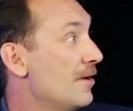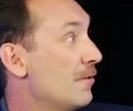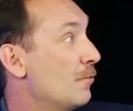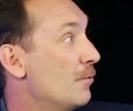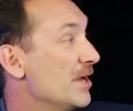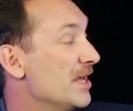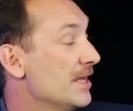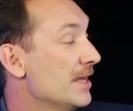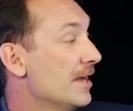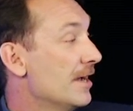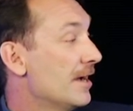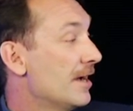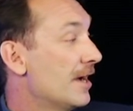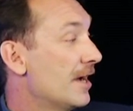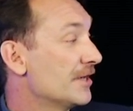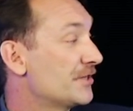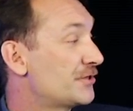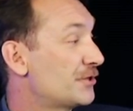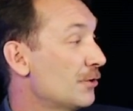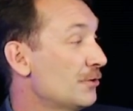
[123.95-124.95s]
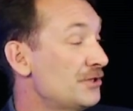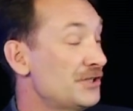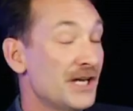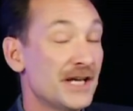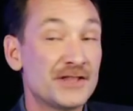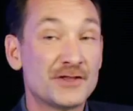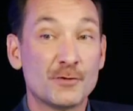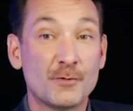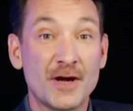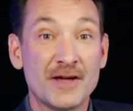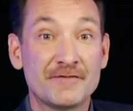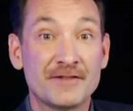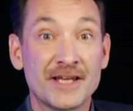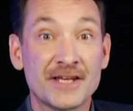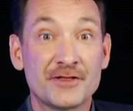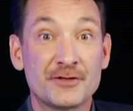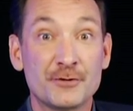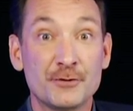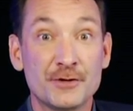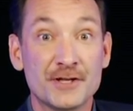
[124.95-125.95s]
We associate the
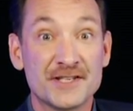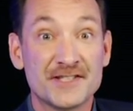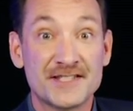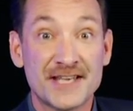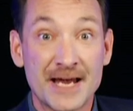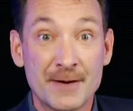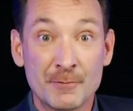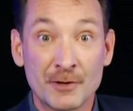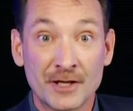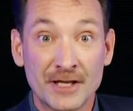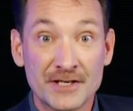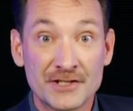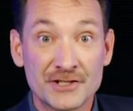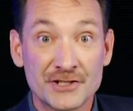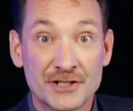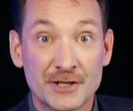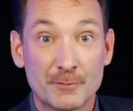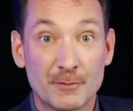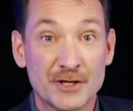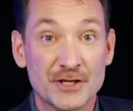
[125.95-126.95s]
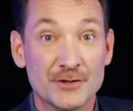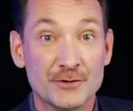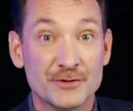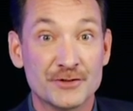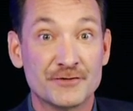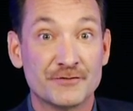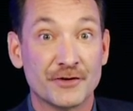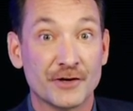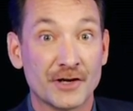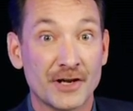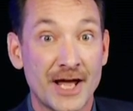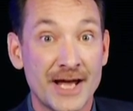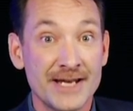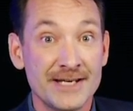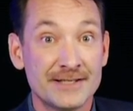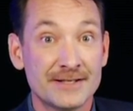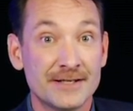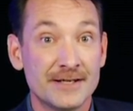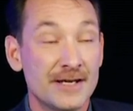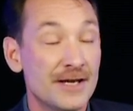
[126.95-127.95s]
wavelength through the same relationship we used for
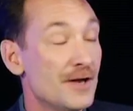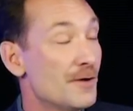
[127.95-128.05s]
light.